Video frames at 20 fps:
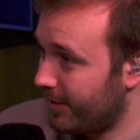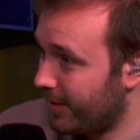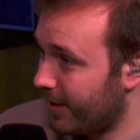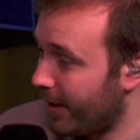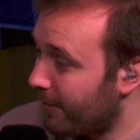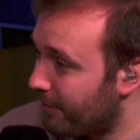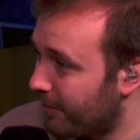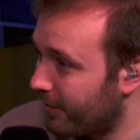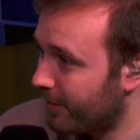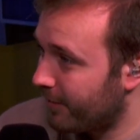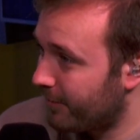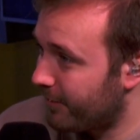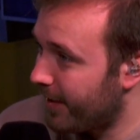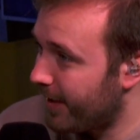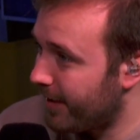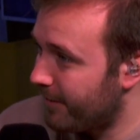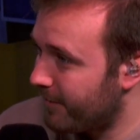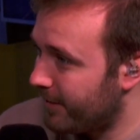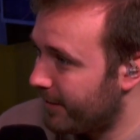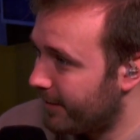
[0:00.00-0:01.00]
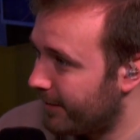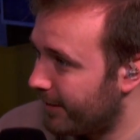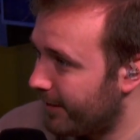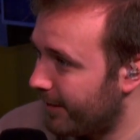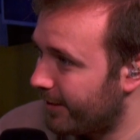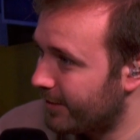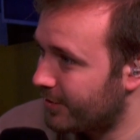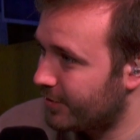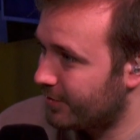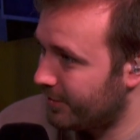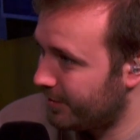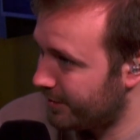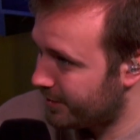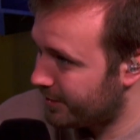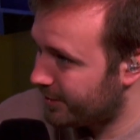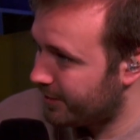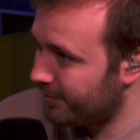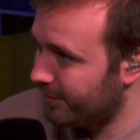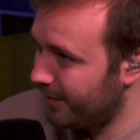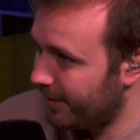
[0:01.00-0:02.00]
a couple of them in an
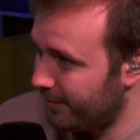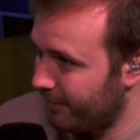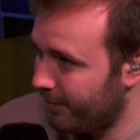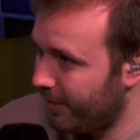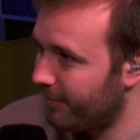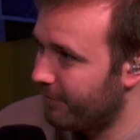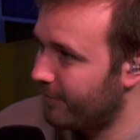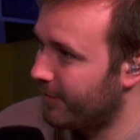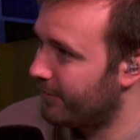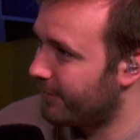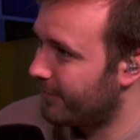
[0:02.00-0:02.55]
illustrious career, one